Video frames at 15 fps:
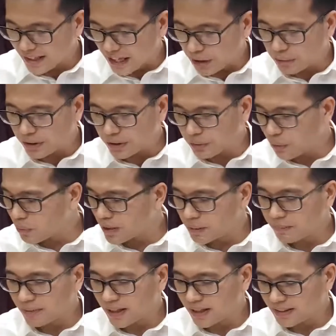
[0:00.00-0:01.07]
and we know
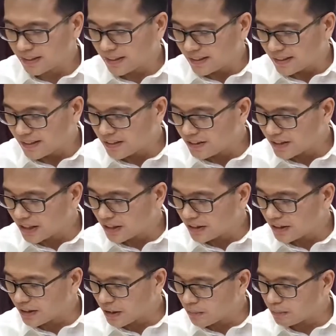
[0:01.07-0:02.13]
Him not, neither can
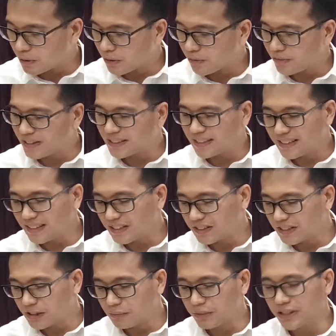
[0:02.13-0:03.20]
the number of His
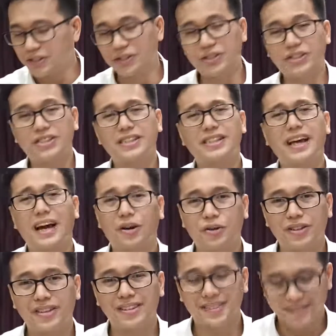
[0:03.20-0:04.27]
years be searched out.
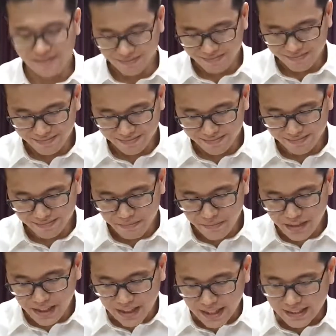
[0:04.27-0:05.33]

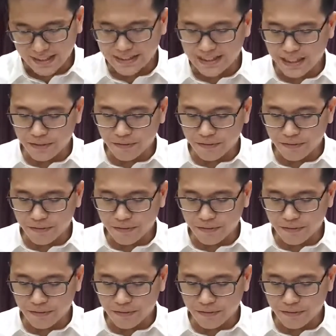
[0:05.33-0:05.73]
And Isaiah